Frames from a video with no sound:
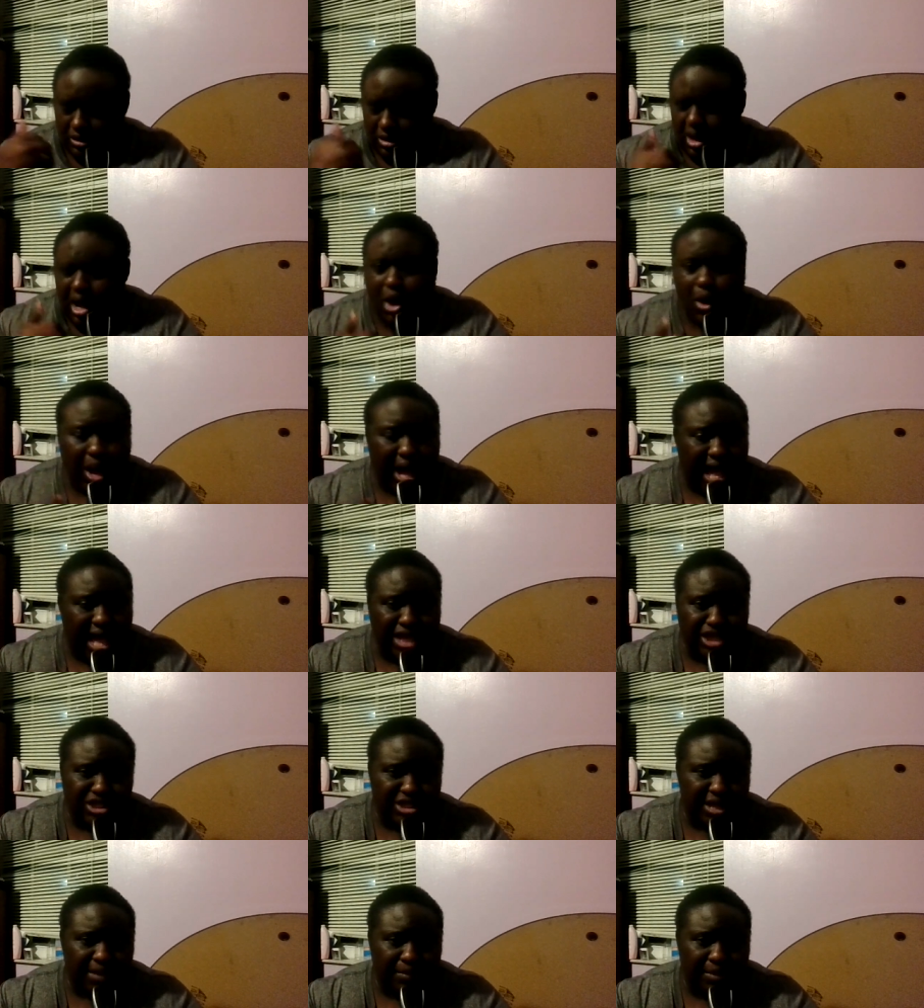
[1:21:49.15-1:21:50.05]
how i
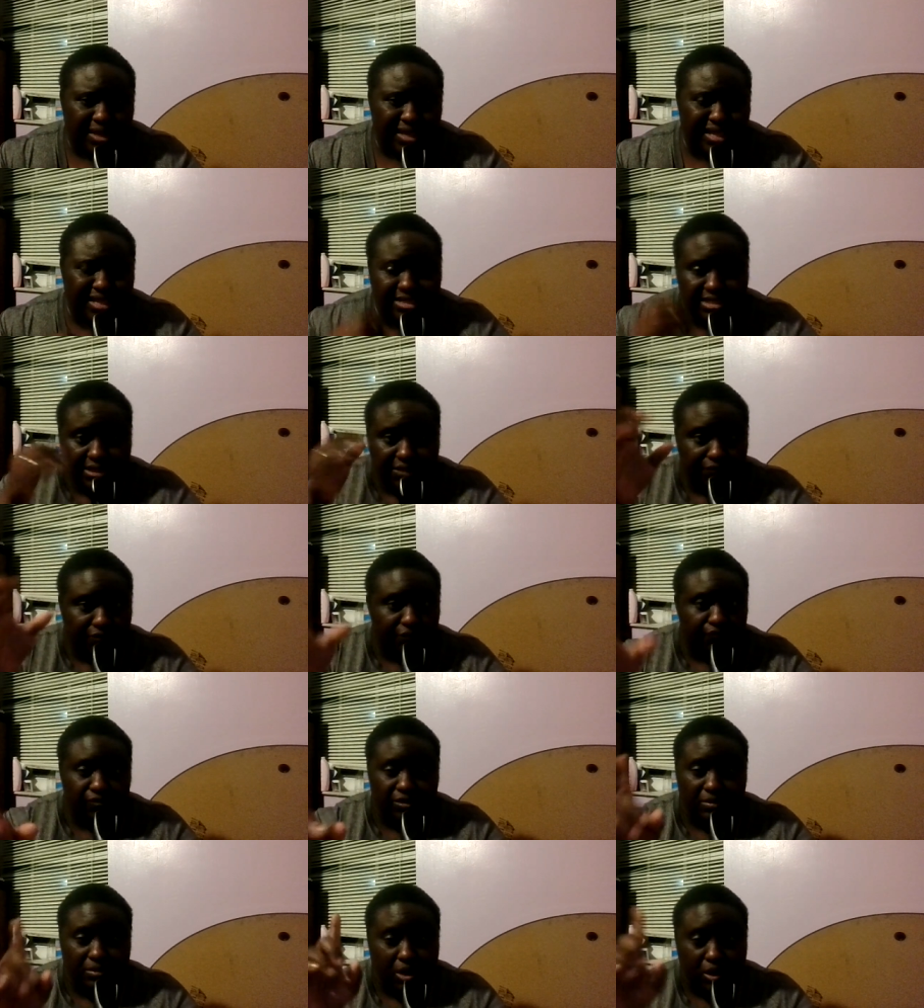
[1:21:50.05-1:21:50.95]
shopping is different
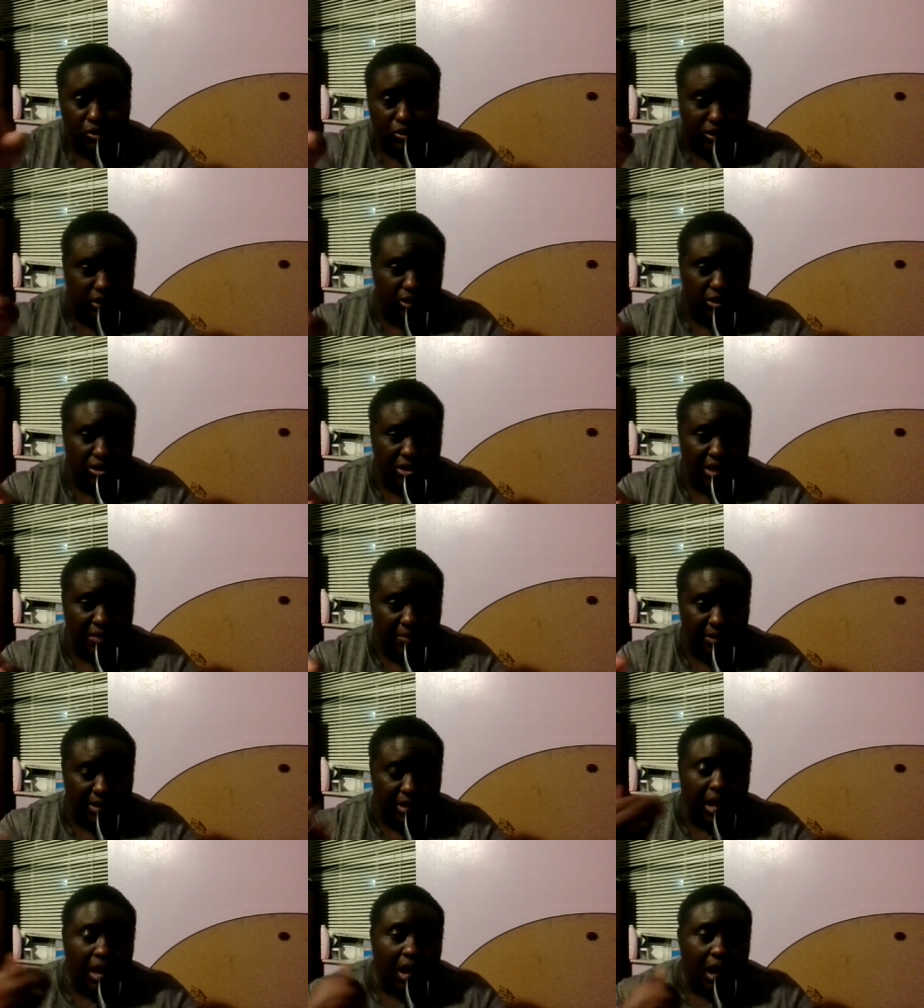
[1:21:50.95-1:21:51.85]
from how she
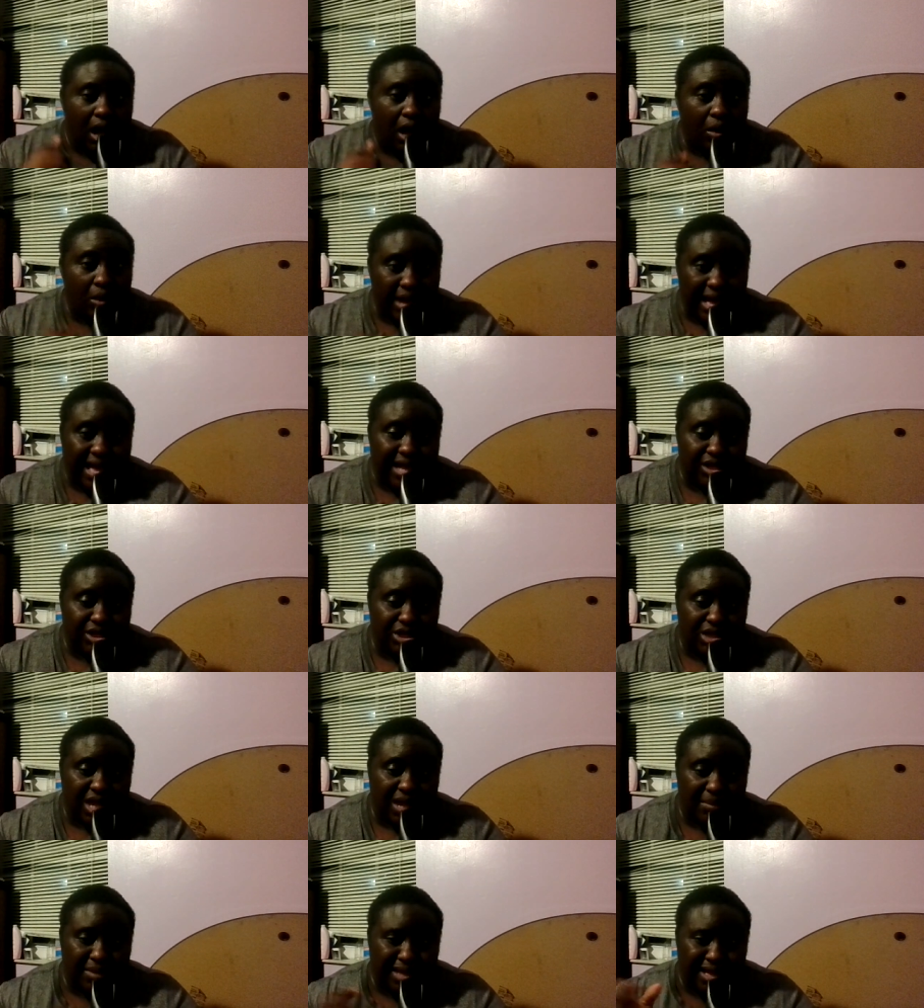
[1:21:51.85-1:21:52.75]
shopping how i
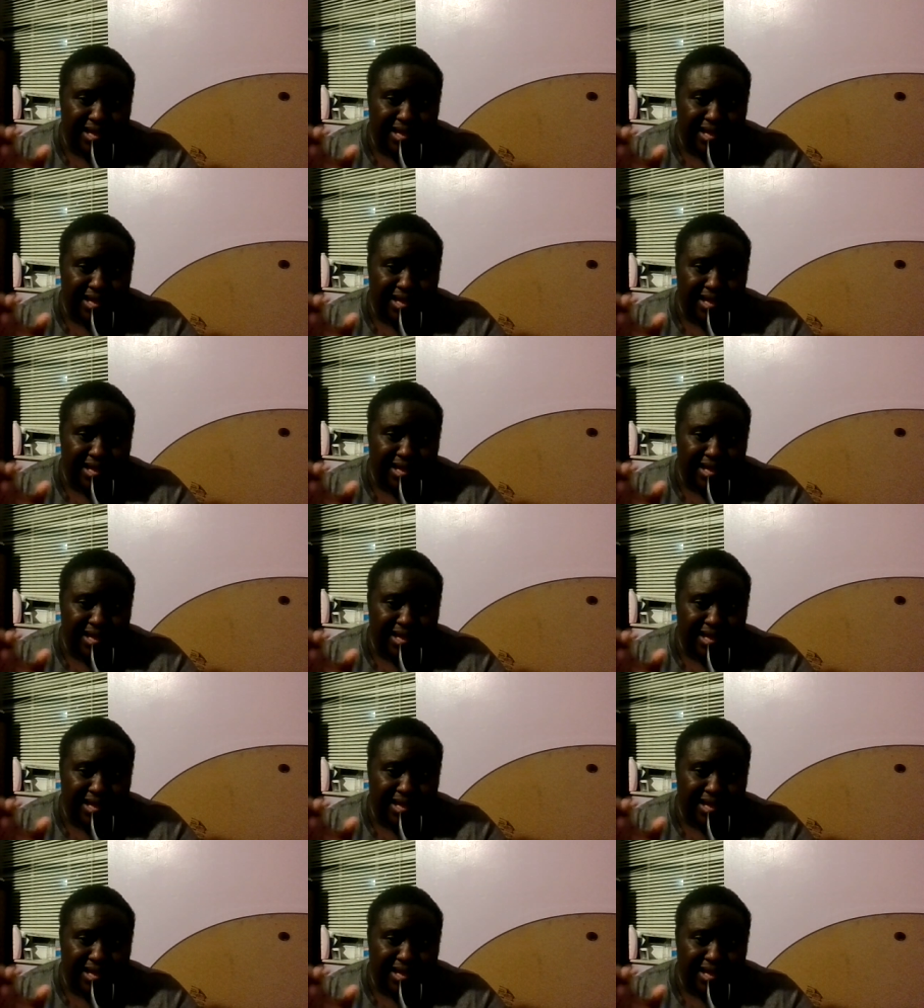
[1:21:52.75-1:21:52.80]
shop